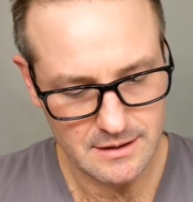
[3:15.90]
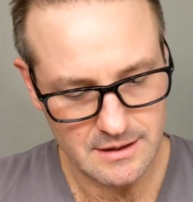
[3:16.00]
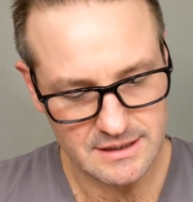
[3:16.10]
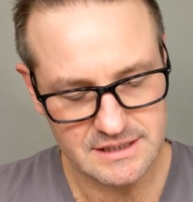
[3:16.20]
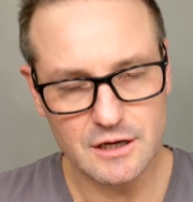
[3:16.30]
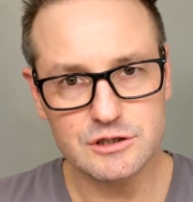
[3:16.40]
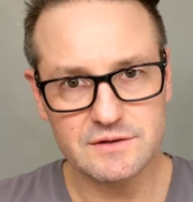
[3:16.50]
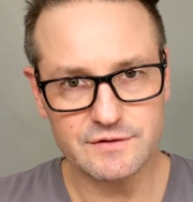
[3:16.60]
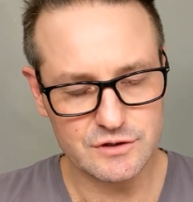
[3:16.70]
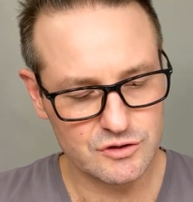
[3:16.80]
Uh,
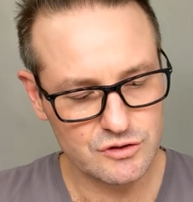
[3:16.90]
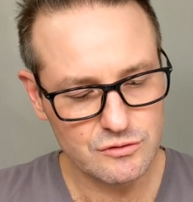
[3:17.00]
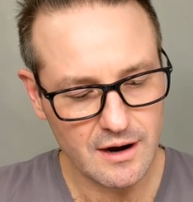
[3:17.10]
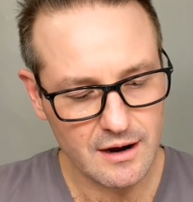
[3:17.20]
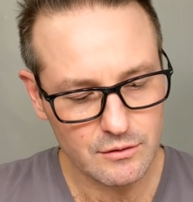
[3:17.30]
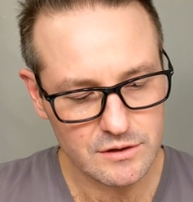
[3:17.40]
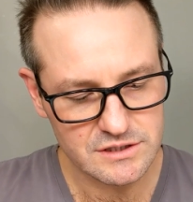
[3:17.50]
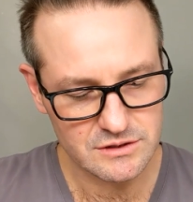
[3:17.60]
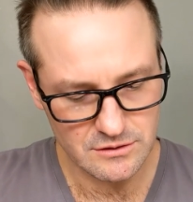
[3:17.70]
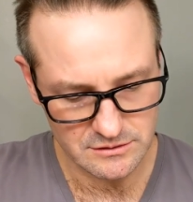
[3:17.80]
scheduled it for two
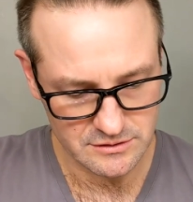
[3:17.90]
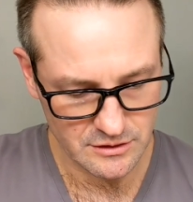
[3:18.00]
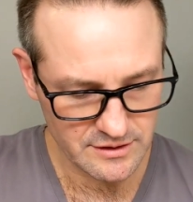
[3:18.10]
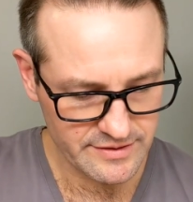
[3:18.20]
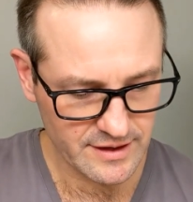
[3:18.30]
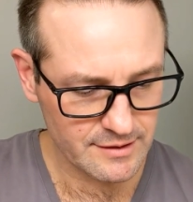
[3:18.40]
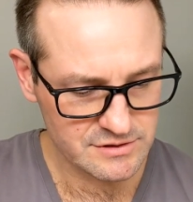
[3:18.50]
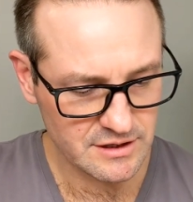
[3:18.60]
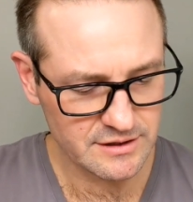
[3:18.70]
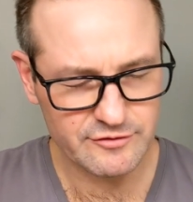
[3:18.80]
hours. All in all, I think I
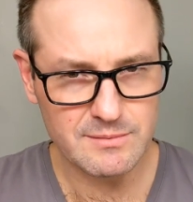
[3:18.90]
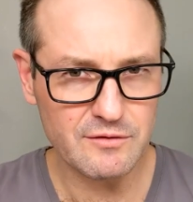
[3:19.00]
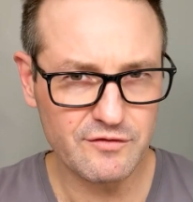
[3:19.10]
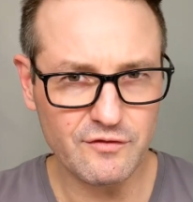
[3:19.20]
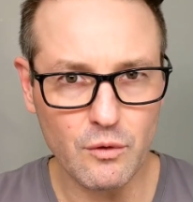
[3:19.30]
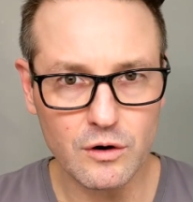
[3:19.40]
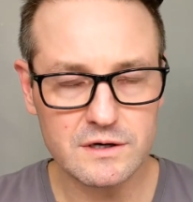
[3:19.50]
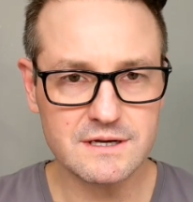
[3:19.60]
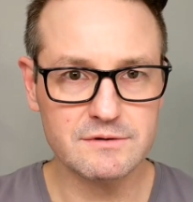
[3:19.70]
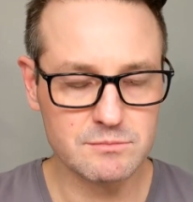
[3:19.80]
was on there for about
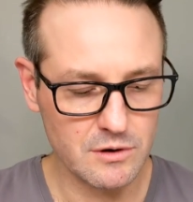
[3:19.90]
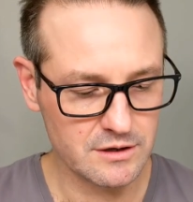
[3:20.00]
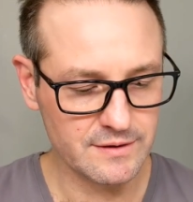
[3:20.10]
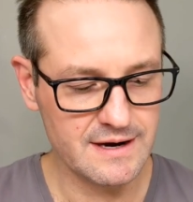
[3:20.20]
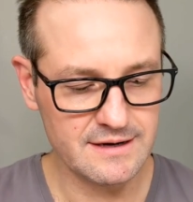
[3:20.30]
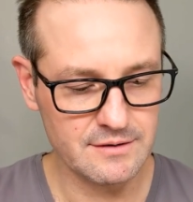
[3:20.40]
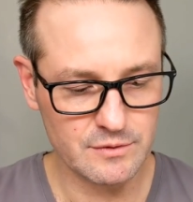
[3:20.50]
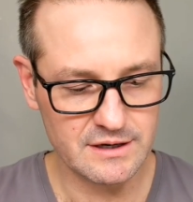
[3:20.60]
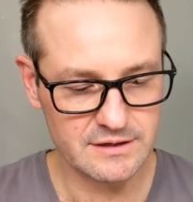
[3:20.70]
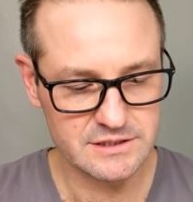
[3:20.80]
four as I was moderating and
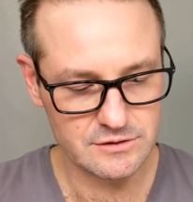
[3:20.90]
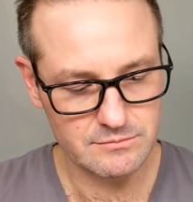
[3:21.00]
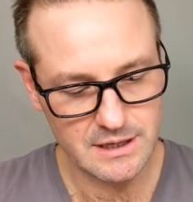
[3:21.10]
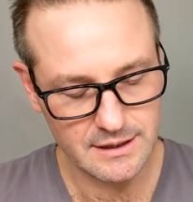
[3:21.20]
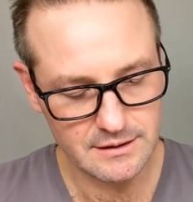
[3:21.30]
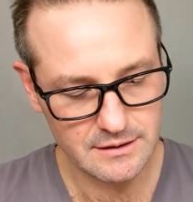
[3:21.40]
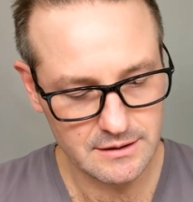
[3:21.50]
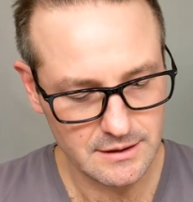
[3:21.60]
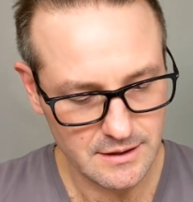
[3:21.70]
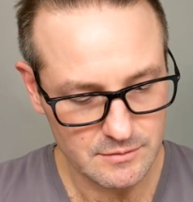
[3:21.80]
running the Zoom meeting. It
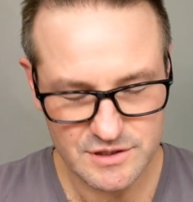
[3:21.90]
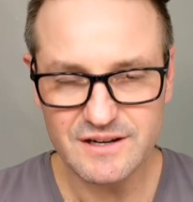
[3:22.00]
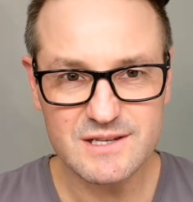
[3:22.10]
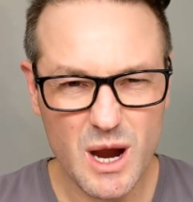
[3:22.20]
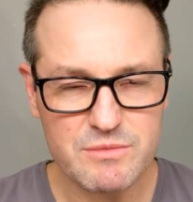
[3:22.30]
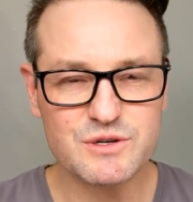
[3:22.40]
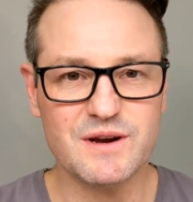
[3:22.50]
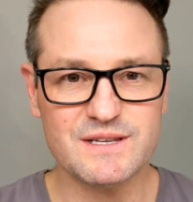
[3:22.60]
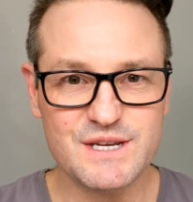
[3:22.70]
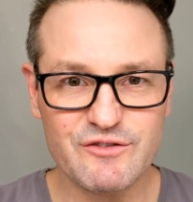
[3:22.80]
was a good time. It was
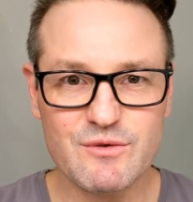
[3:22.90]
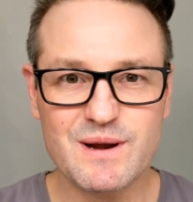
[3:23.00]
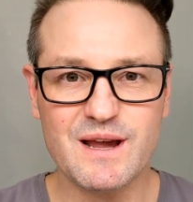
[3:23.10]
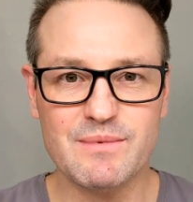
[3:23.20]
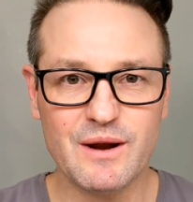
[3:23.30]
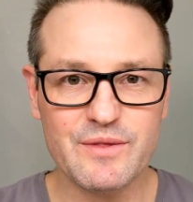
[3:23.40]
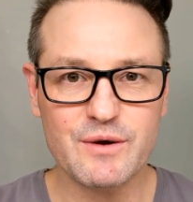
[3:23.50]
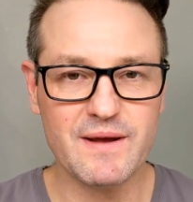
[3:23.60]
great to see everybody coming out there.